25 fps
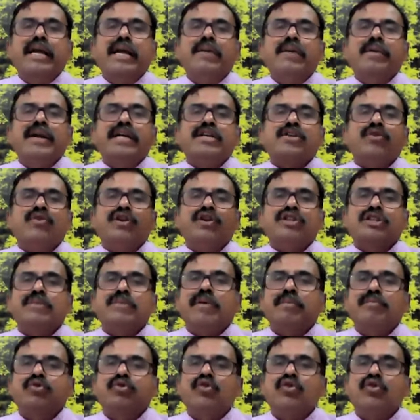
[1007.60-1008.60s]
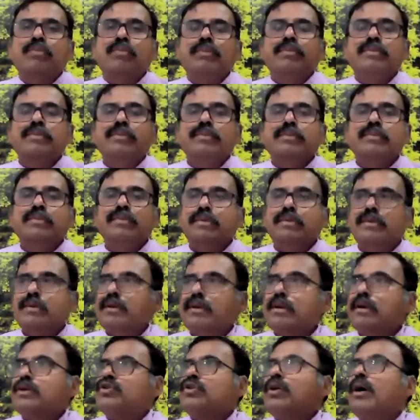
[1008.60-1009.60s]
Anybody has a question from Zoom?
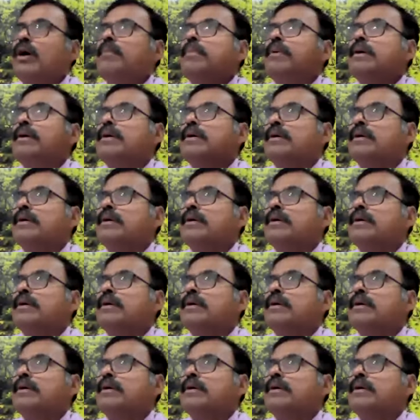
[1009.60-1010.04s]
Stop.